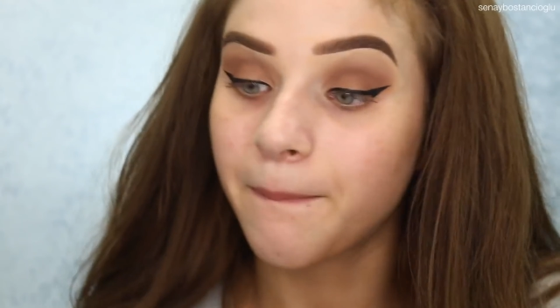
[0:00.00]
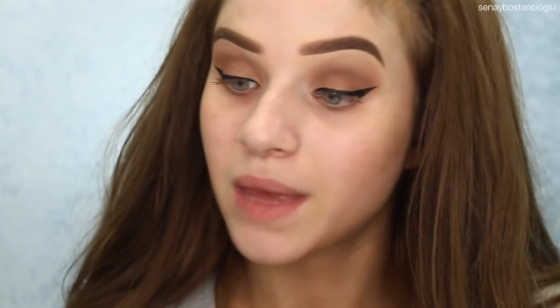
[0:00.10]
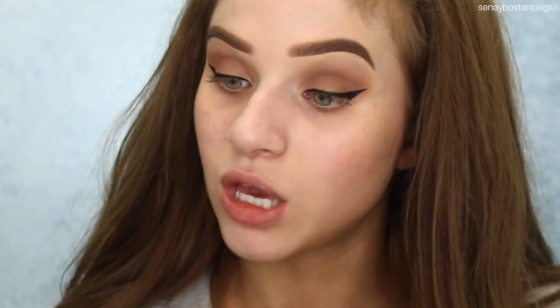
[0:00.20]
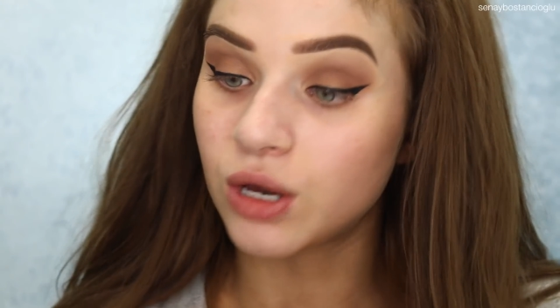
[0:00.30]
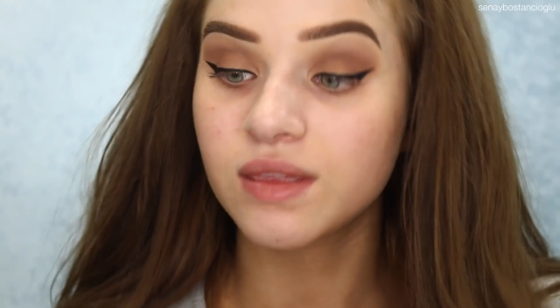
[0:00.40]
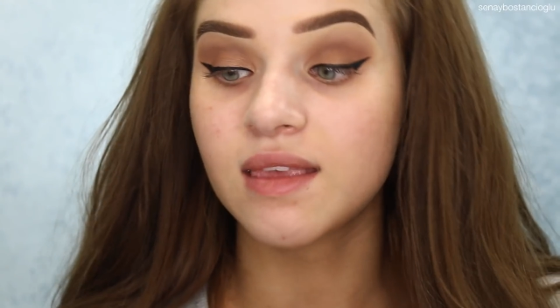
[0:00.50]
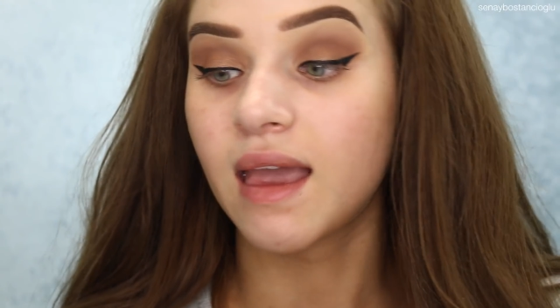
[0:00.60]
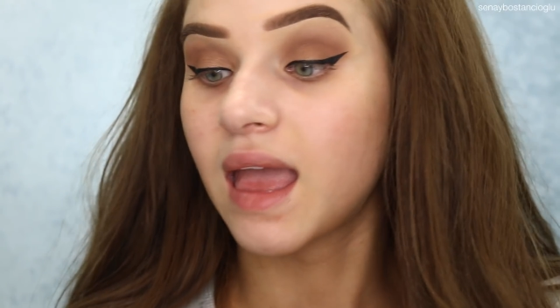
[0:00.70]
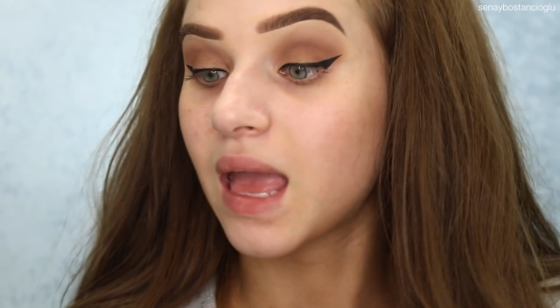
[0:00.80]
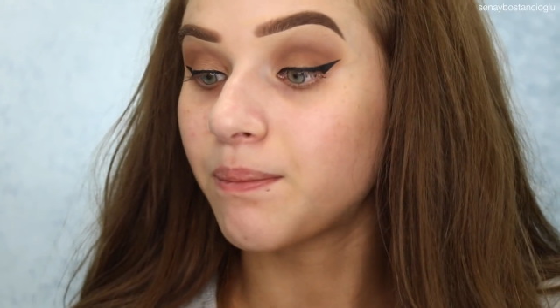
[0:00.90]
Beyond
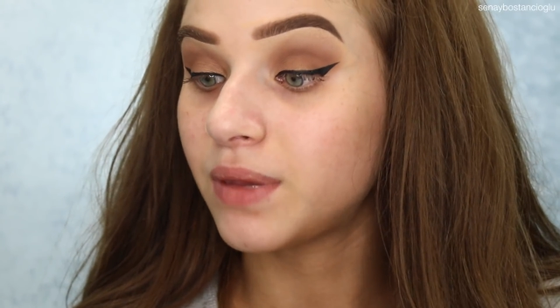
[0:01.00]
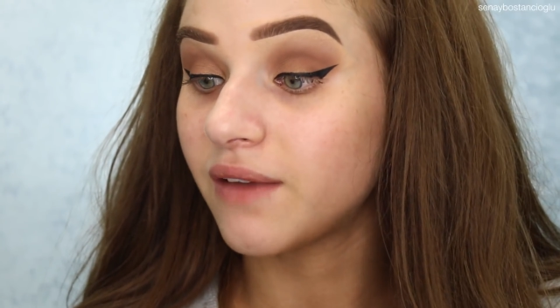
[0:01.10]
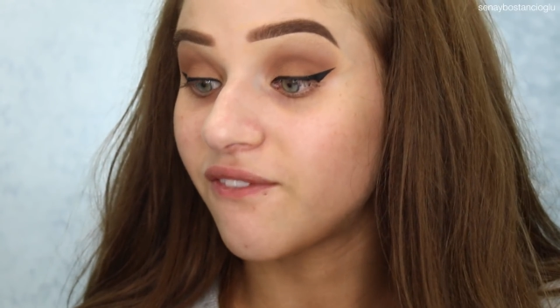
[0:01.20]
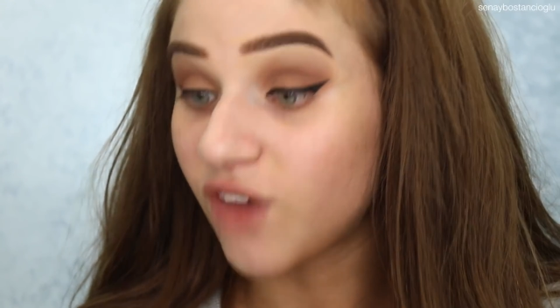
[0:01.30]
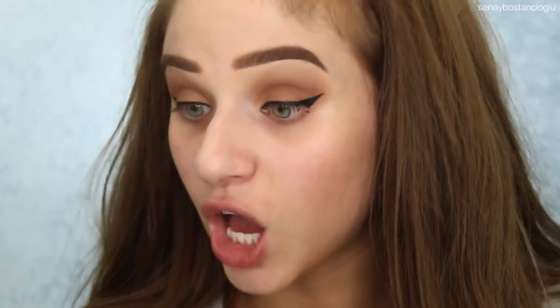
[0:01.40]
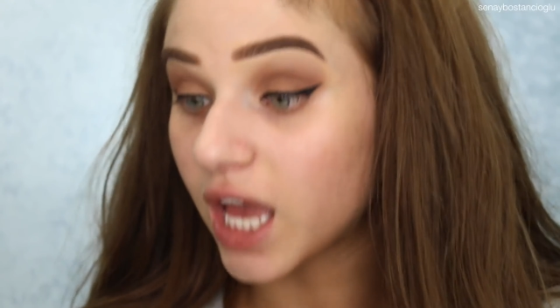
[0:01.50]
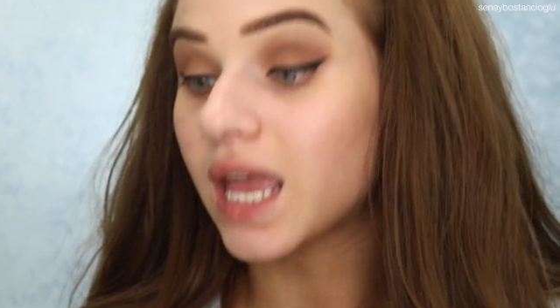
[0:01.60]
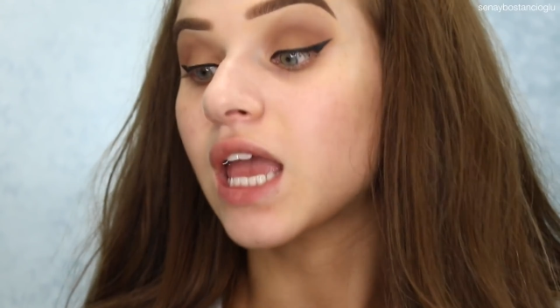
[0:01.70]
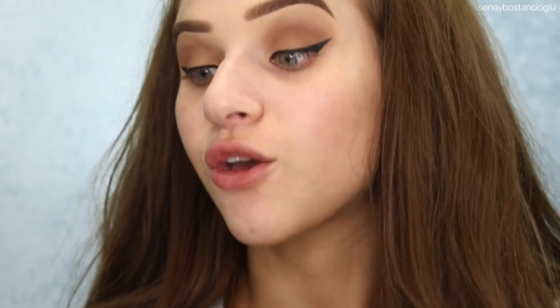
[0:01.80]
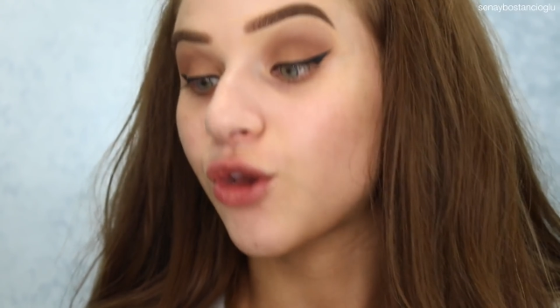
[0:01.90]

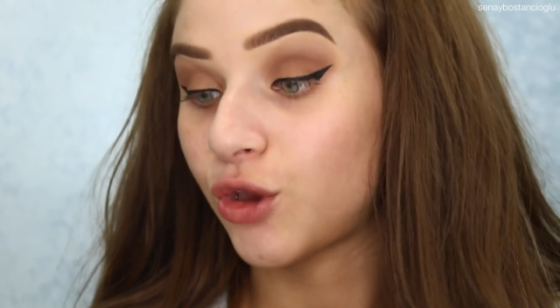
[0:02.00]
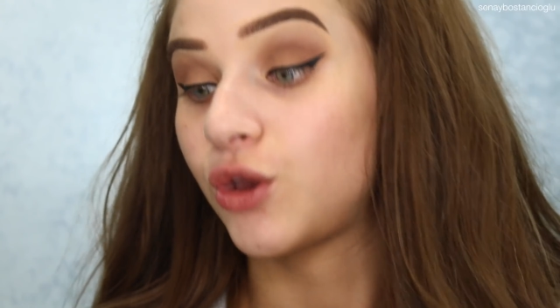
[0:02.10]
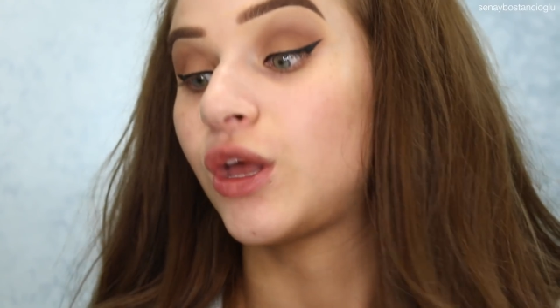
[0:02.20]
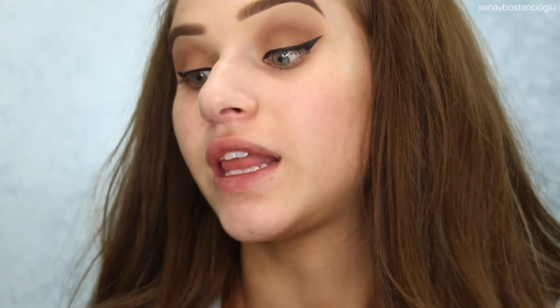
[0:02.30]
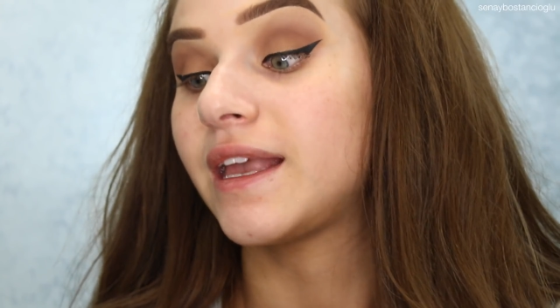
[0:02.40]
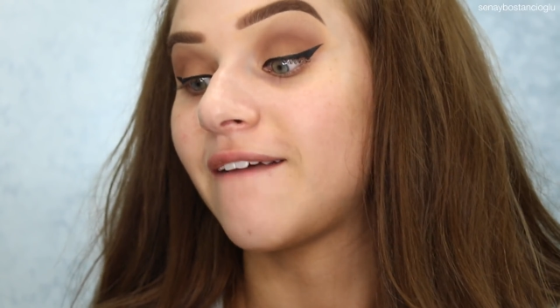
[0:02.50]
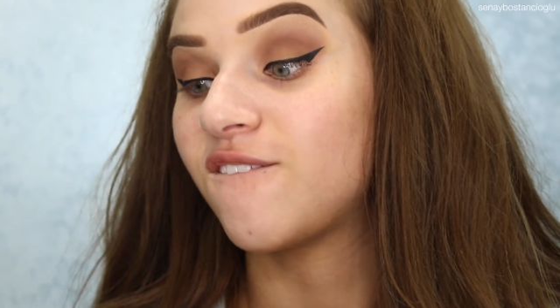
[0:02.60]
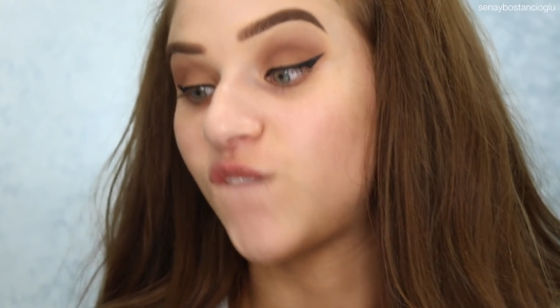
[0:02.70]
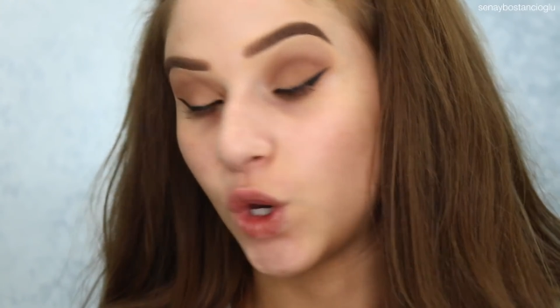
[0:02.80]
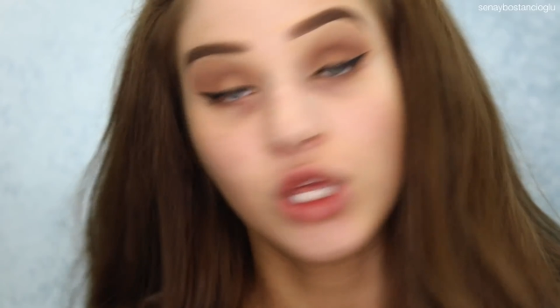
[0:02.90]
Amplifying Curling
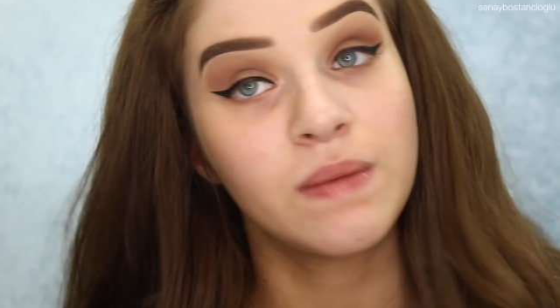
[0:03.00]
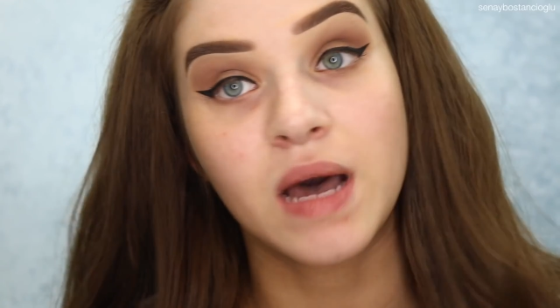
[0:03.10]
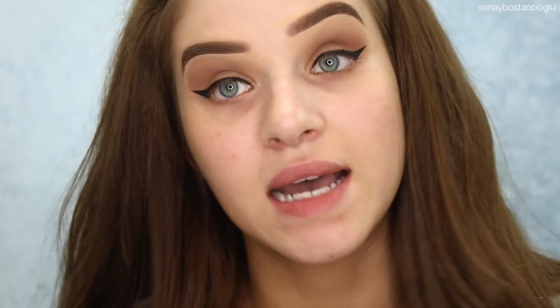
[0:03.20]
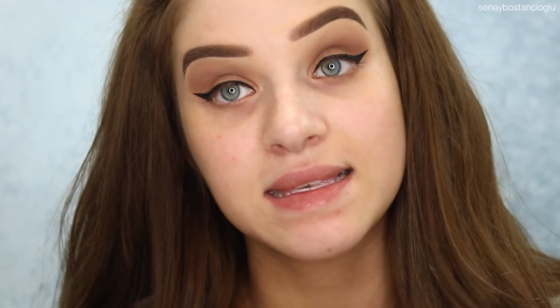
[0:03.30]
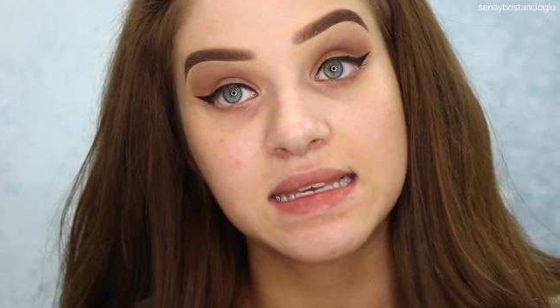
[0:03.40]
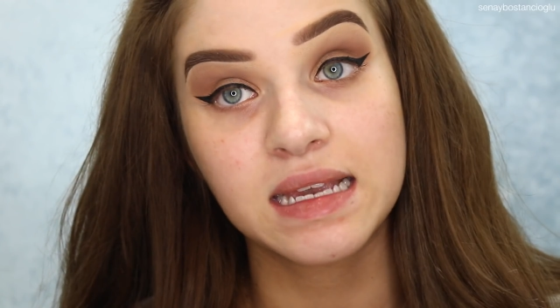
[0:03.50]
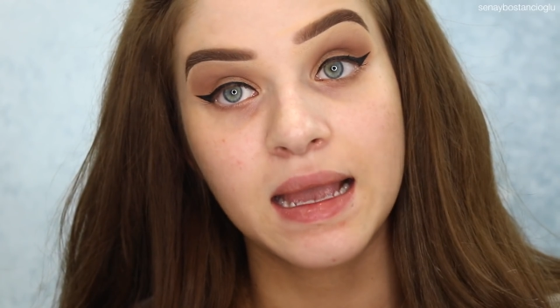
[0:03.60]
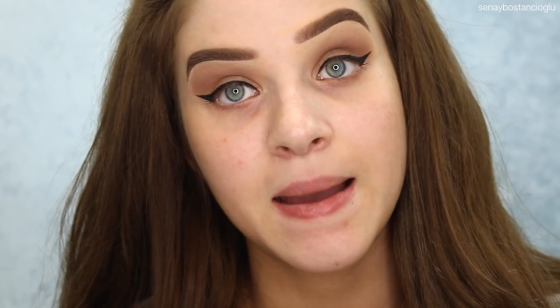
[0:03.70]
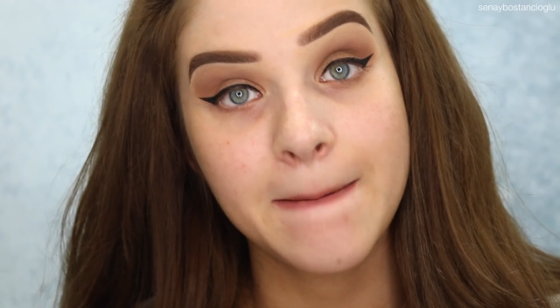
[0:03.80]
Volumizing